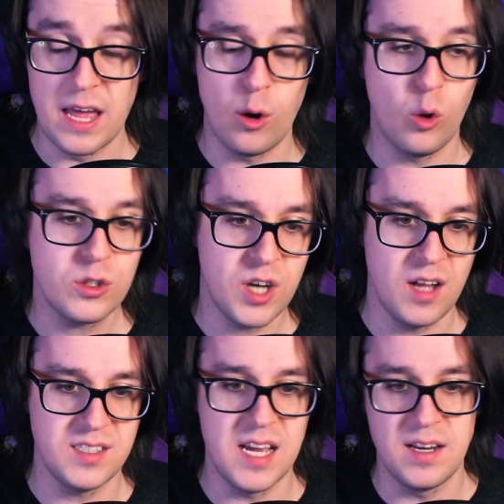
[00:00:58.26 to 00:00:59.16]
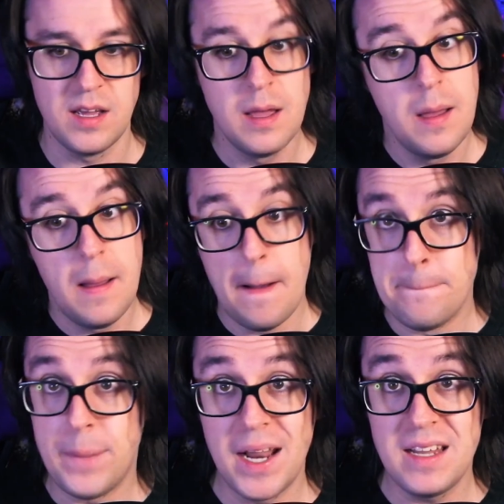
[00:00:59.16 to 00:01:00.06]
old content,
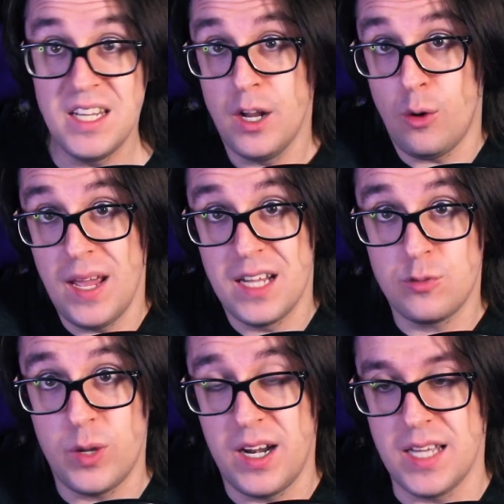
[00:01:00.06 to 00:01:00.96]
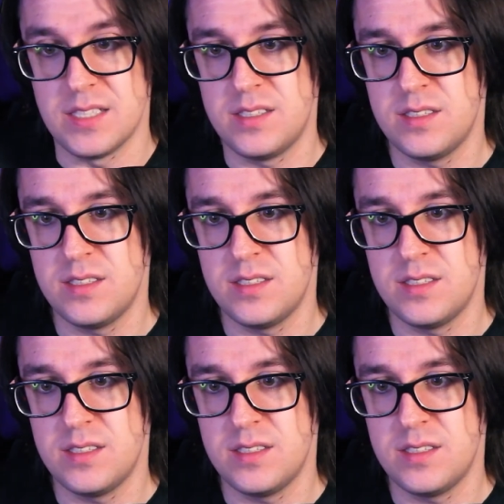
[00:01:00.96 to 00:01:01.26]
but you know, it is what it is.